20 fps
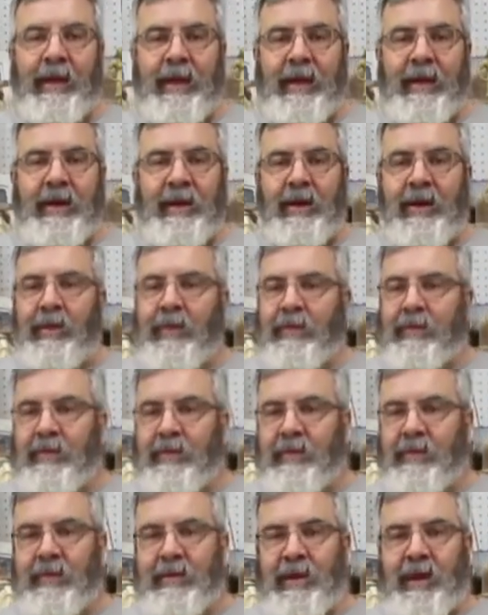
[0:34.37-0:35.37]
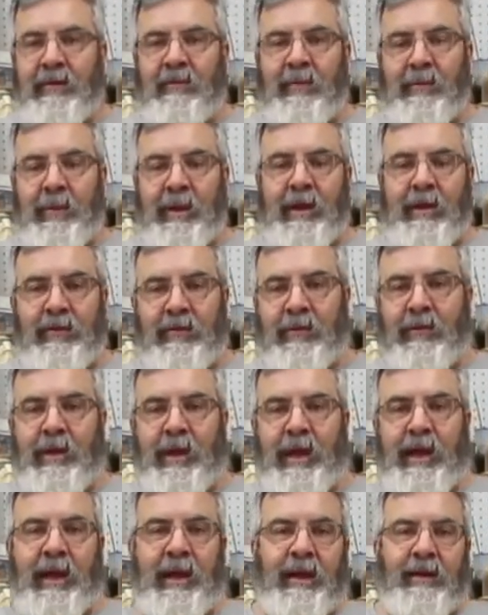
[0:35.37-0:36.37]
you know, everybody's
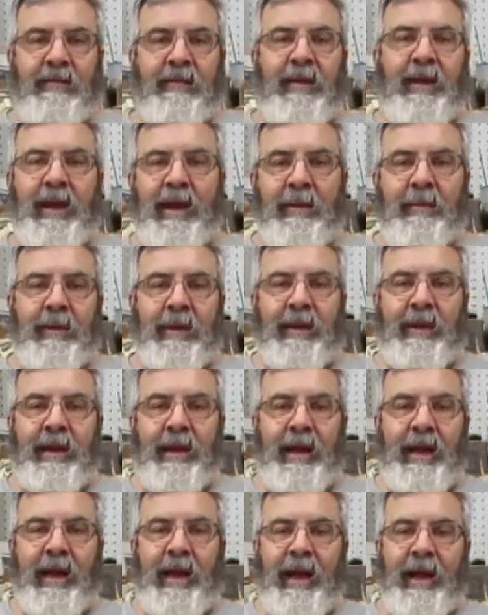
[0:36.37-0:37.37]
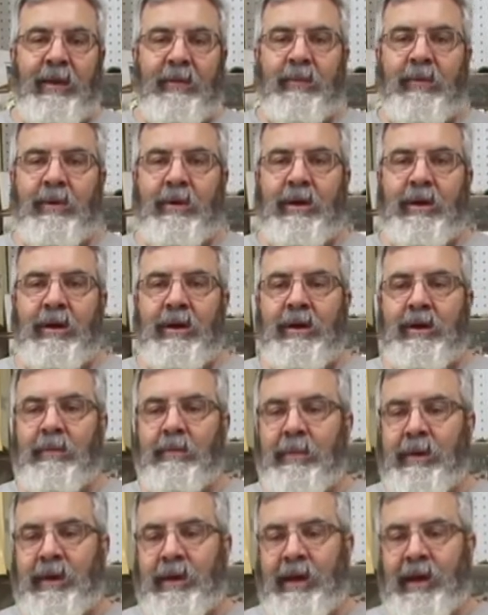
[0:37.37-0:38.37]
okay in the family and that, we're
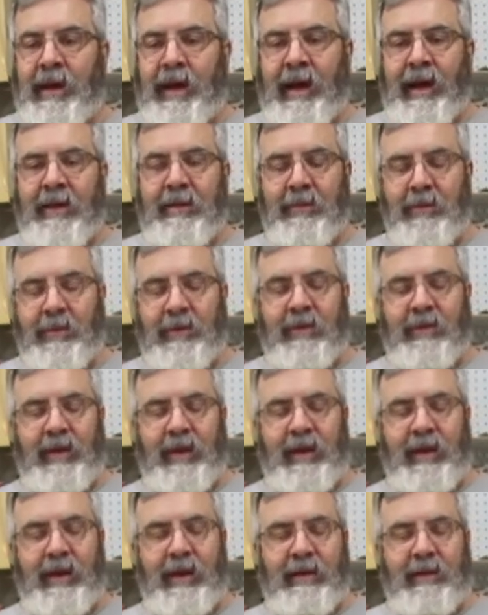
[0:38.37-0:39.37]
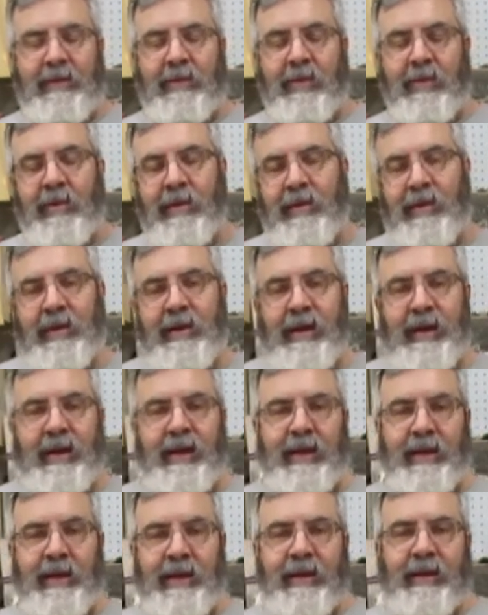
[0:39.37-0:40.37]
good, but we just had to
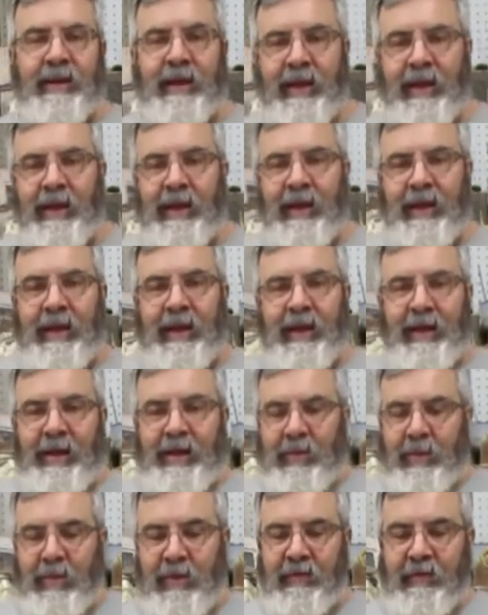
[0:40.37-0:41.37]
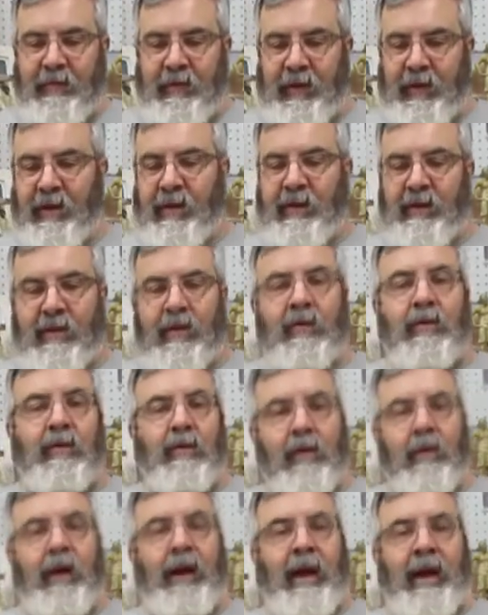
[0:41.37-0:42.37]
quarantine and weren't feeling too
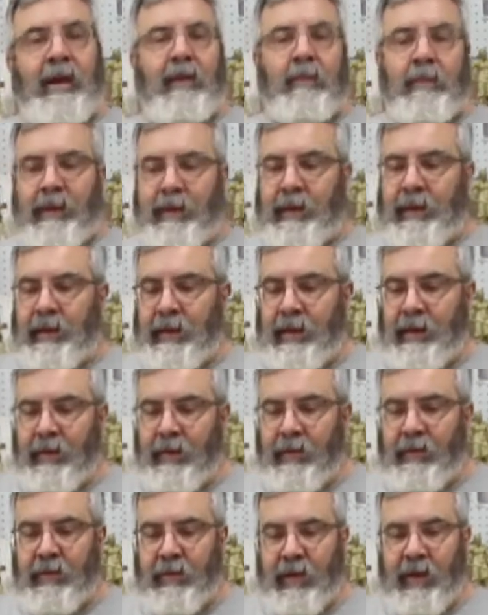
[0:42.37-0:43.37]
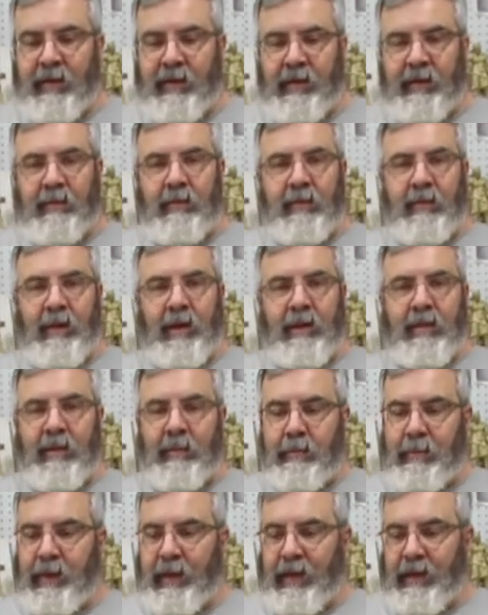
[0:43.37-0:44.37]
great, but you know,
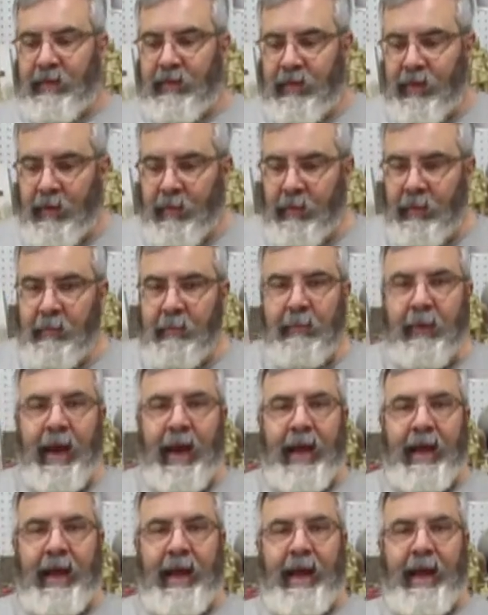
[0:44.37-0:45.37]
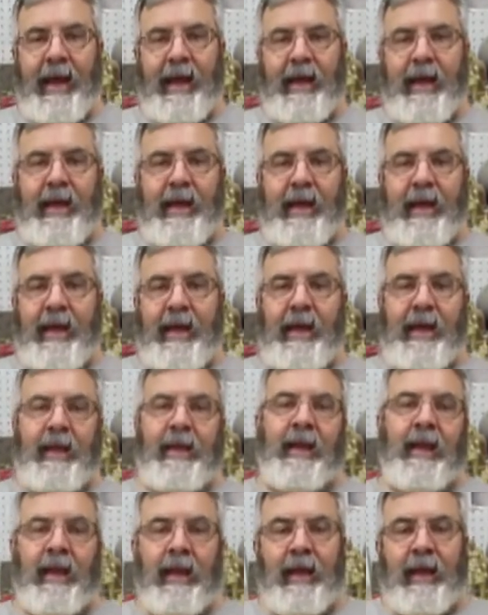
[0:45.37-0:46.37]
nothing big. So back at it
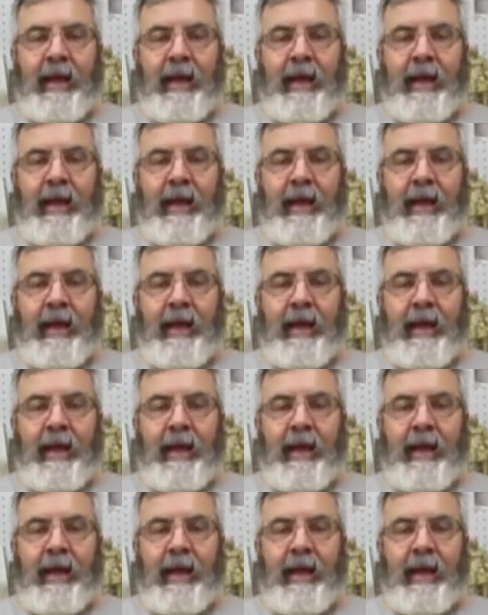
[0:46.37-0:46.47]
again.